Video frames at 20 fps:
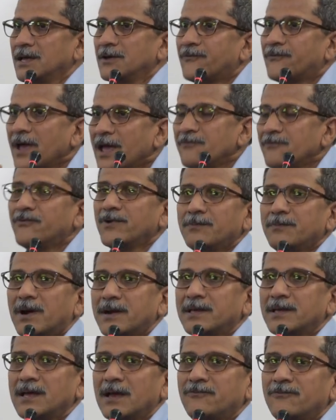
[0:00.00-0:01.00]
If
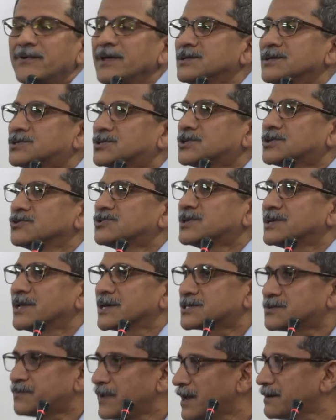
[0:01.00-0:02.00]
everybody, every
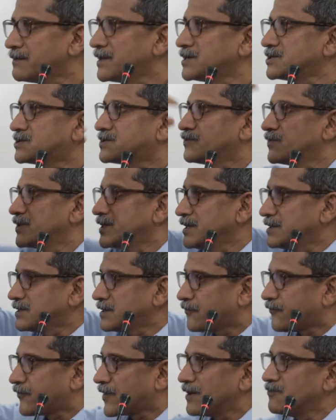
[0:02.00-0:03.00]
institution experiments
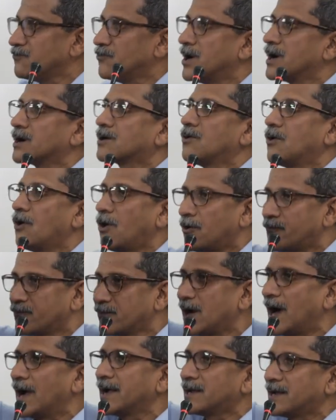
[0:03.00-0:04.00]
within the framework
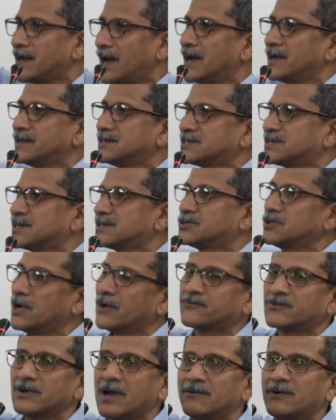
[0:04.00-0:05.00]
of guidelines that
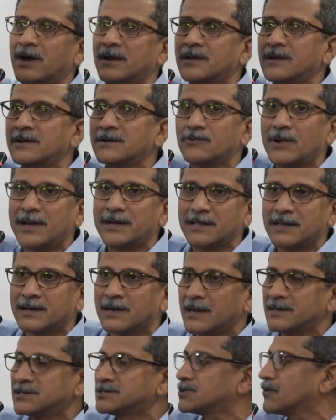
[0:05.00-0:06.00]
you have to have 120
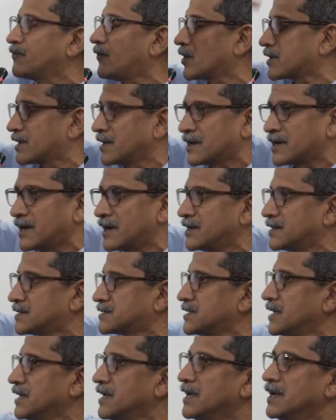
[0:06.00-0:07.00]
credits or 40
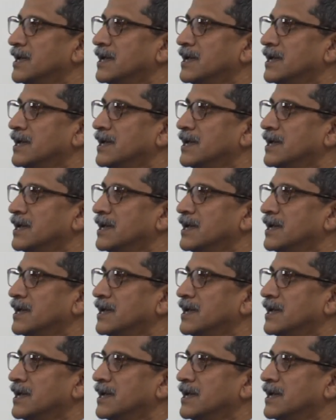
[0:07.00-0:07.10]
credits,